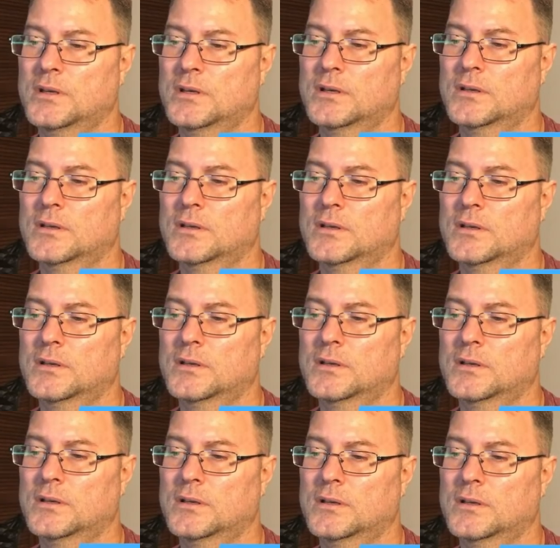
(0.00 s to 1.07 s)
time of prayer,
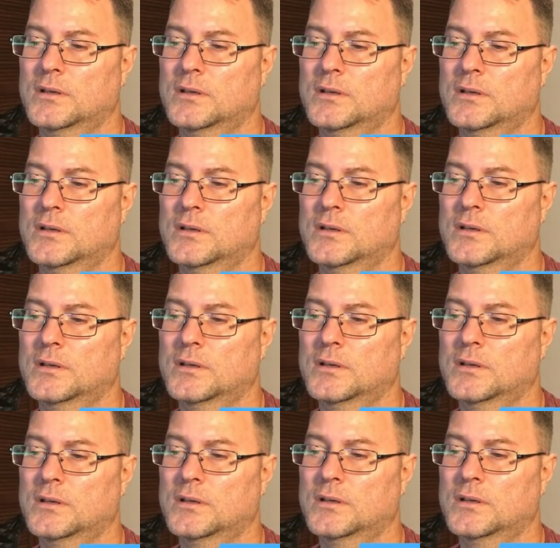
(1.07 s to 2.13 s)
thinking about
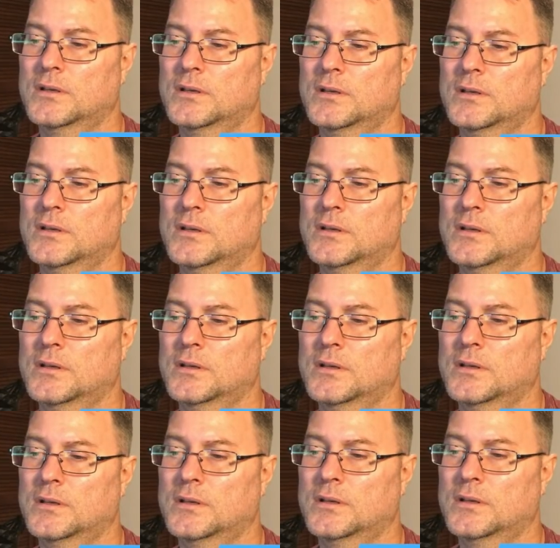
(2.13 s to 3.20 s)
God,
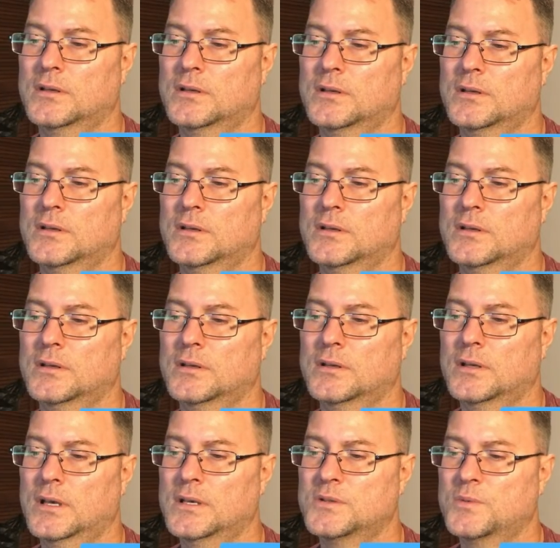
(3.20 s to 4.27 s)
how do we make
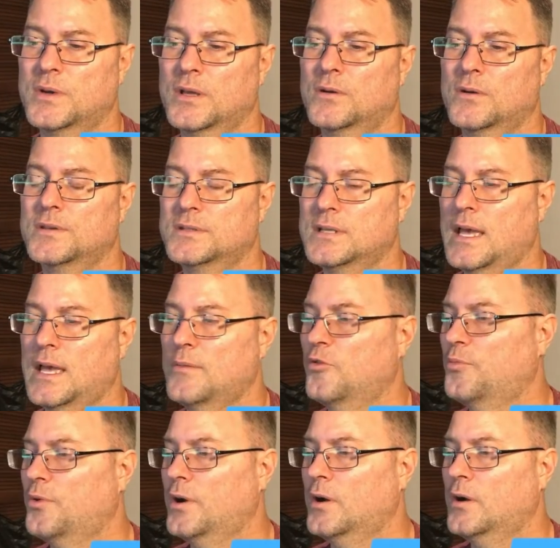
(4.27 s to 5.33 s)
this? How do we
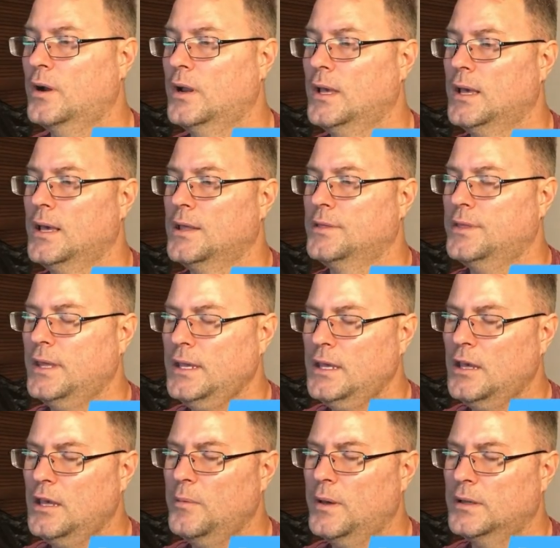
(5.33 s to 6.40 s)
look for the
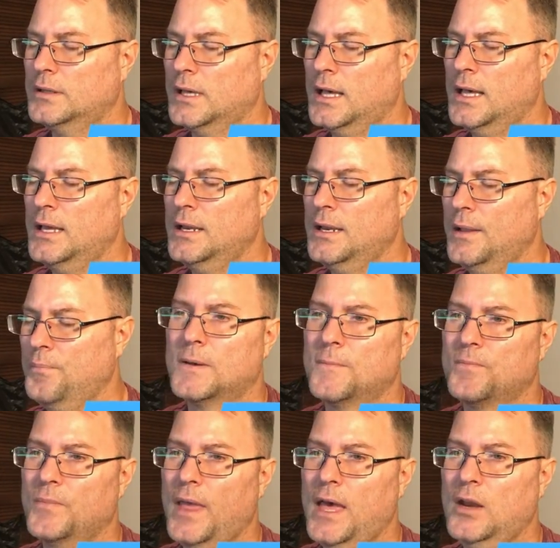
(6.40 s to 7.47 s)
um,
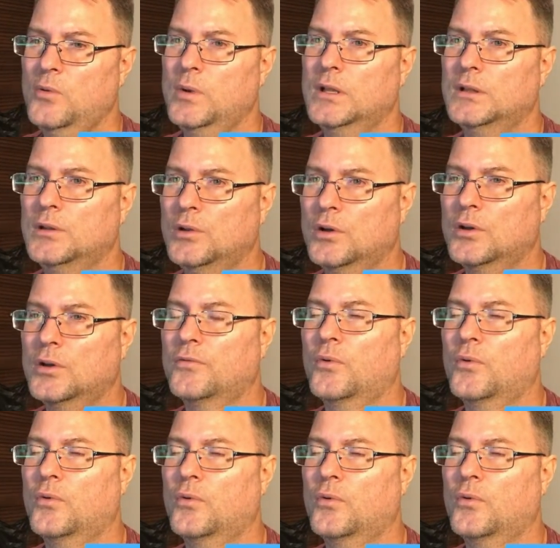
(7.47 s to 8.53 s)
your
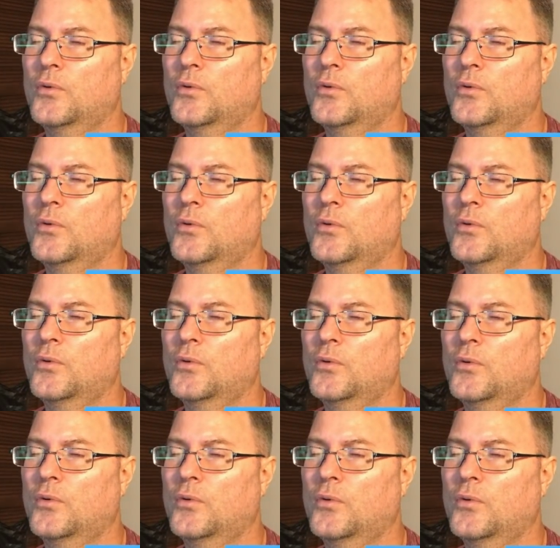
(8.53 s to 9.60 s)
purpose being
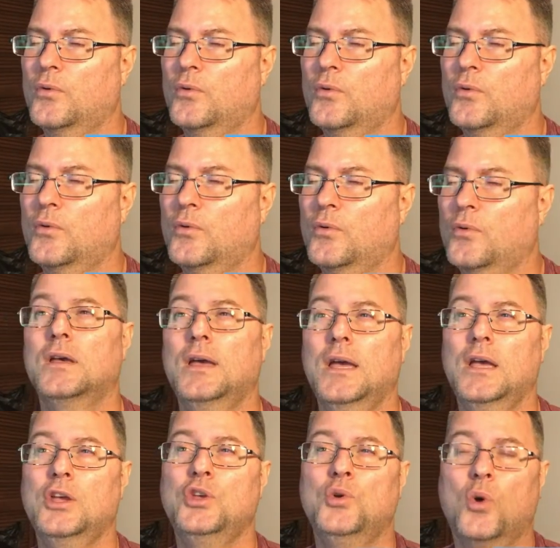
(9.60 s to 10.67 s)
completed in life.
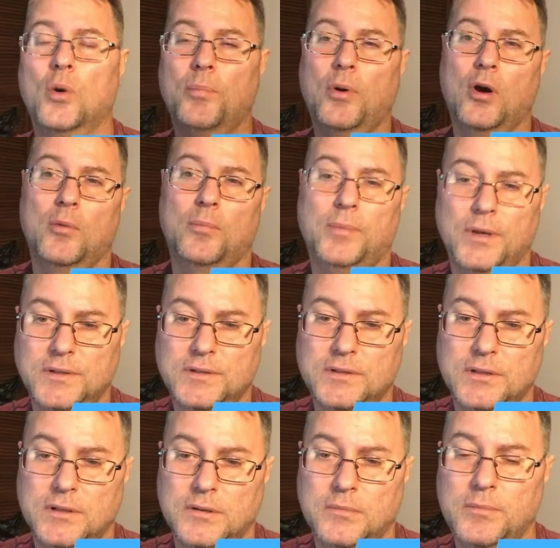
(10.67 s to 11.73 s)
God, what is your purpose
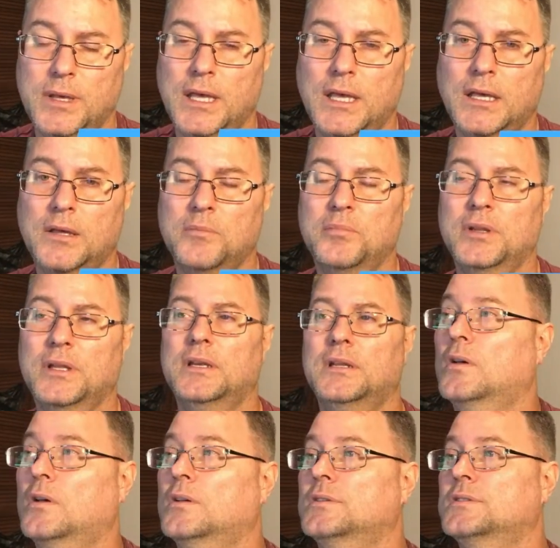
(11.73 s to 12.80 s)
in difficult
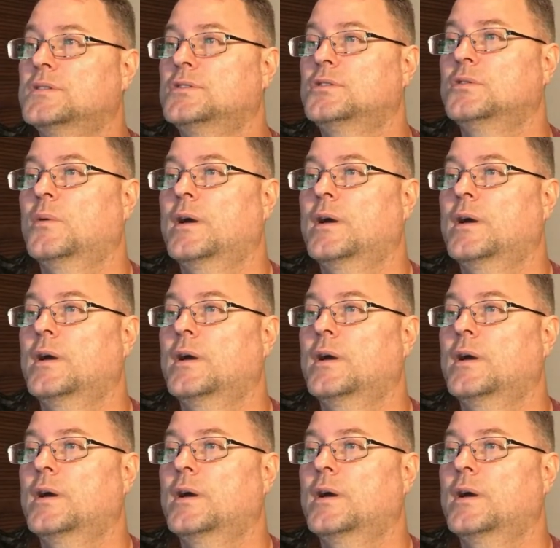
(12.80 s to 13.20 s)
situations?